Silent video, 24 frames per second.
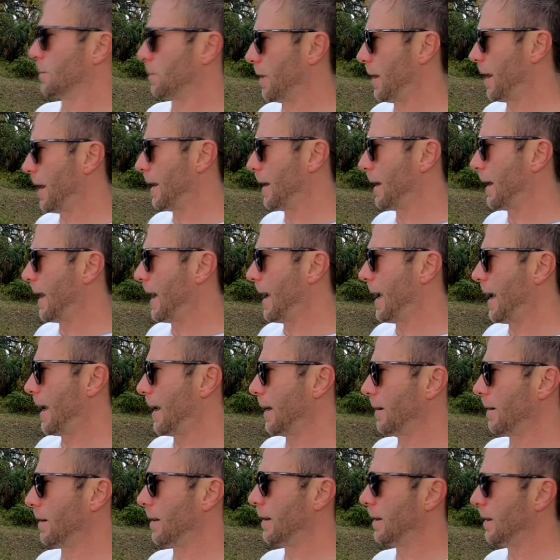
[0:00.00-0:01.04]
blood,
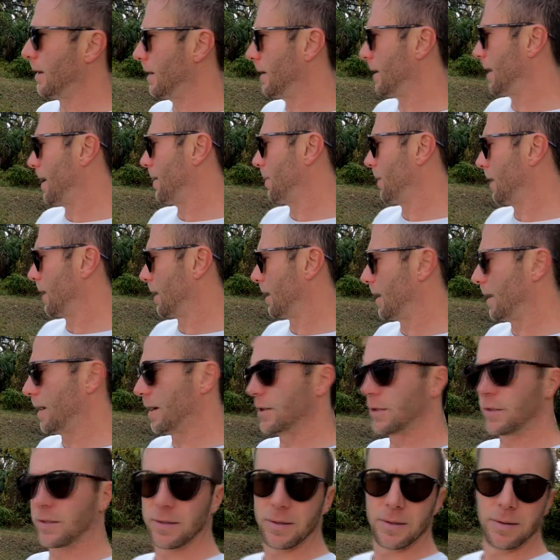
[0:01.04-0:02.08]
and he gave me the
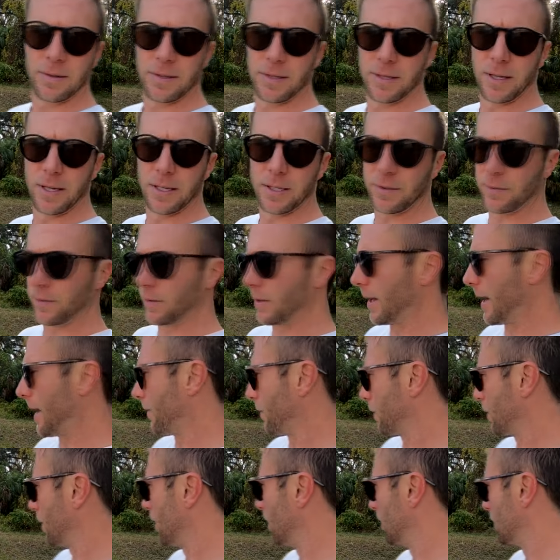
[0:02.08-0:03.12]
keys to this for the
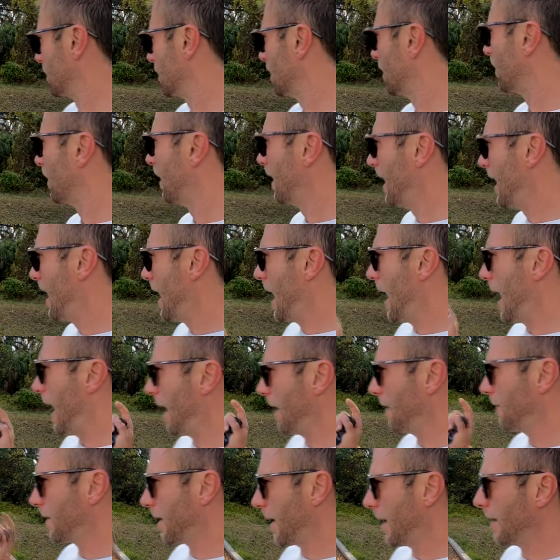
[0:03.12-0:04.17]
afternoon. So
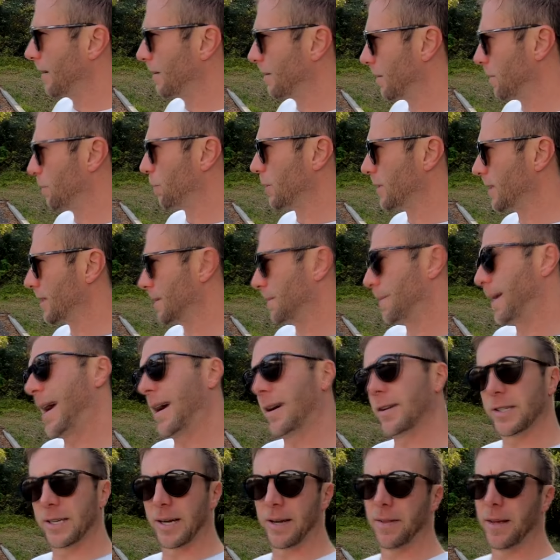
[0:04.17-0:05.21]
I've gotten to put some
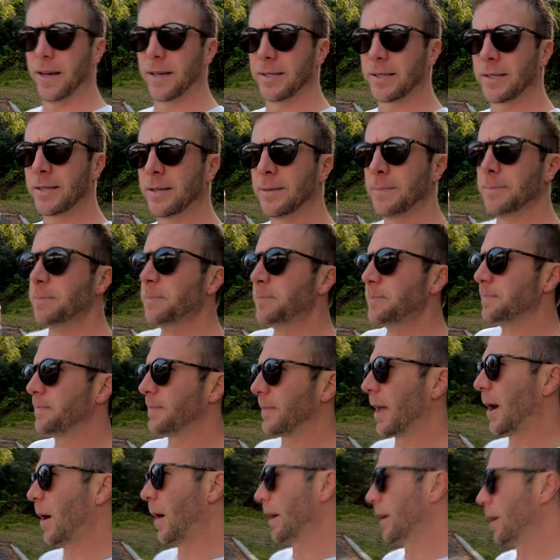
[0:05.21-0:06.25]
miles on this.
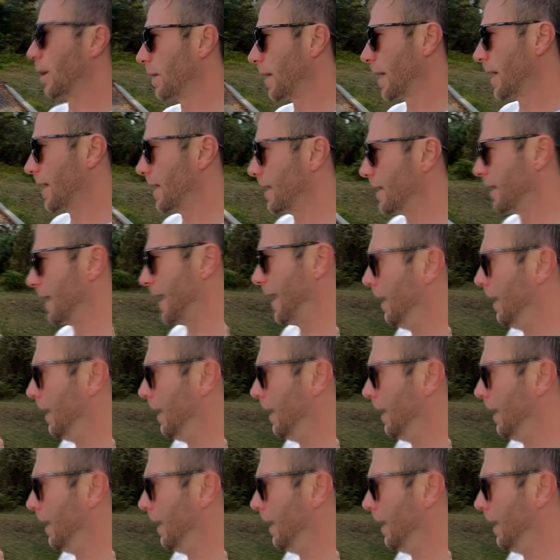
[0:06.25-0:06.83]
Now I know that it